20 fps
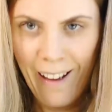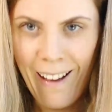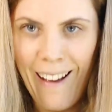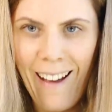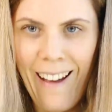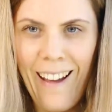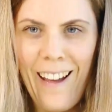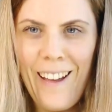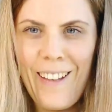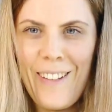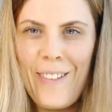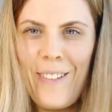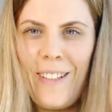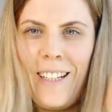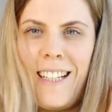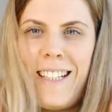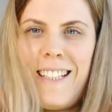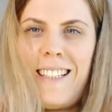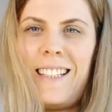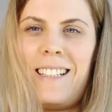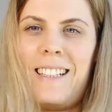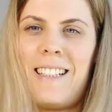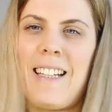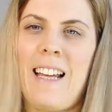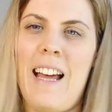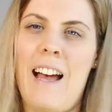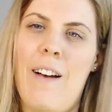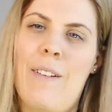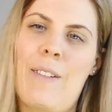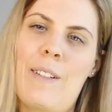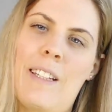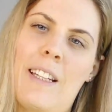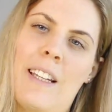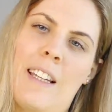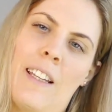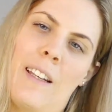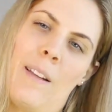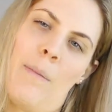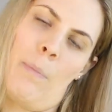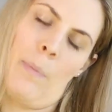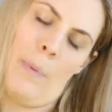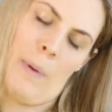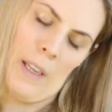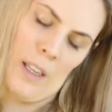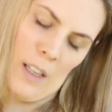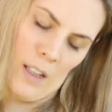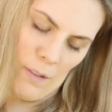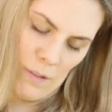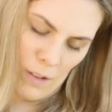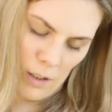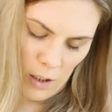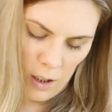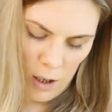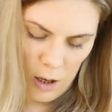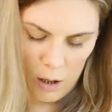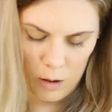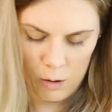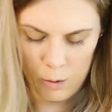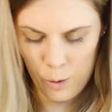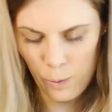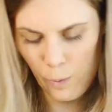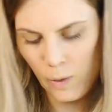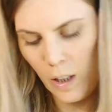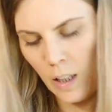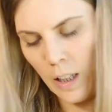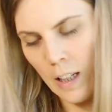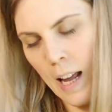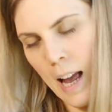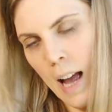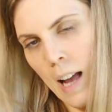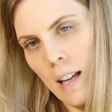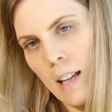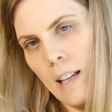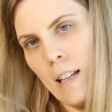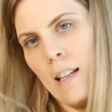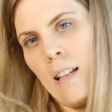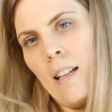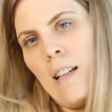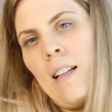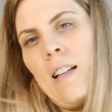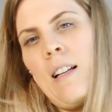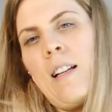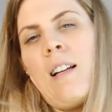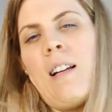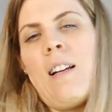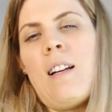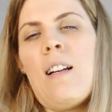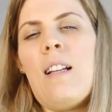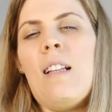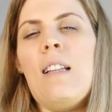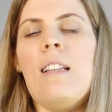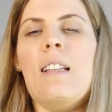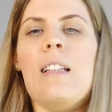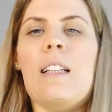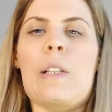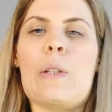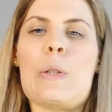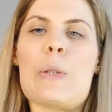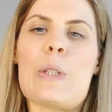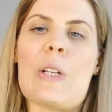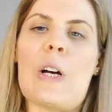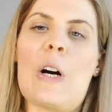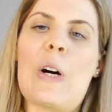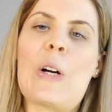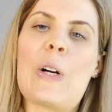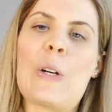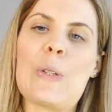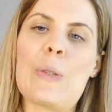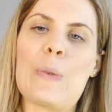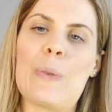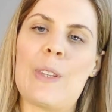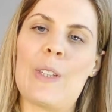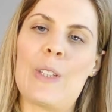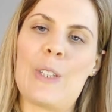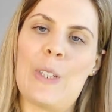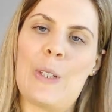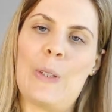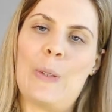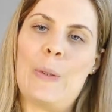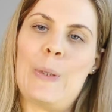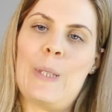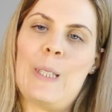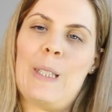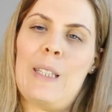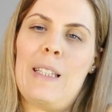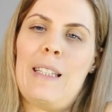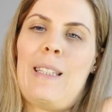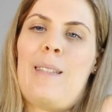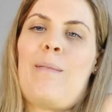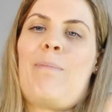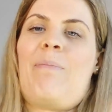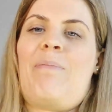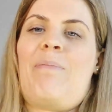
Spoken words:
And releasing down, taking a bit of circles with the neck, little circles with the shoulders.